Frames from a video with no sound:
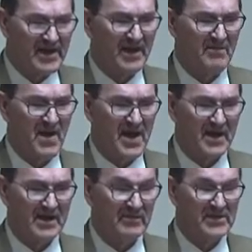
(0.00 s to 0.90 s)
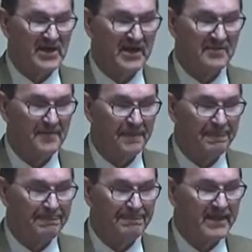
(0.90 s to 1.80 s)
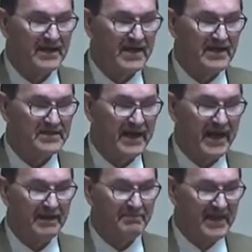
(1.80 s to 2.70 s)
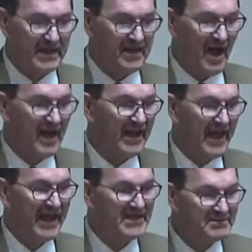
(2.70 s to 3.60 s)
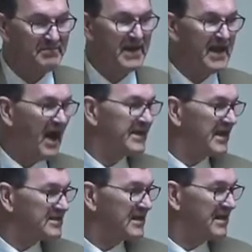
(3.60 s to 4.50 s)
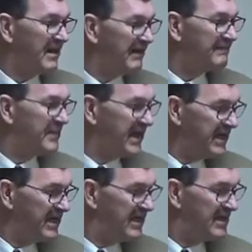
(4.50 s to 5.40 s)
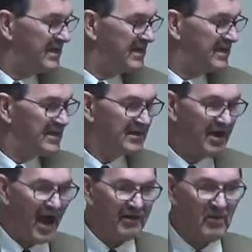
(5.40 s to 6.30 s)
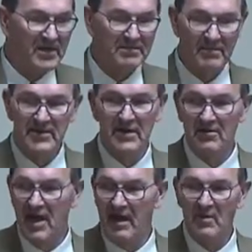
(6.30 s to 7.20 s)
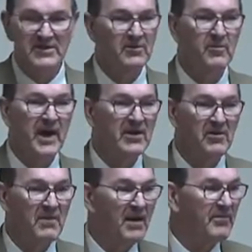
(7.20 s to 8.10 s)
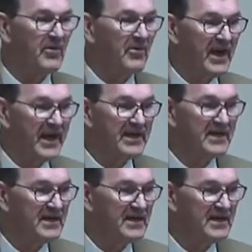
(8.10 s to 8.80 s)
about it. I was like, this can't be. God hates me. God doesn't love me. God wants, you know, God wants to rain on my parade.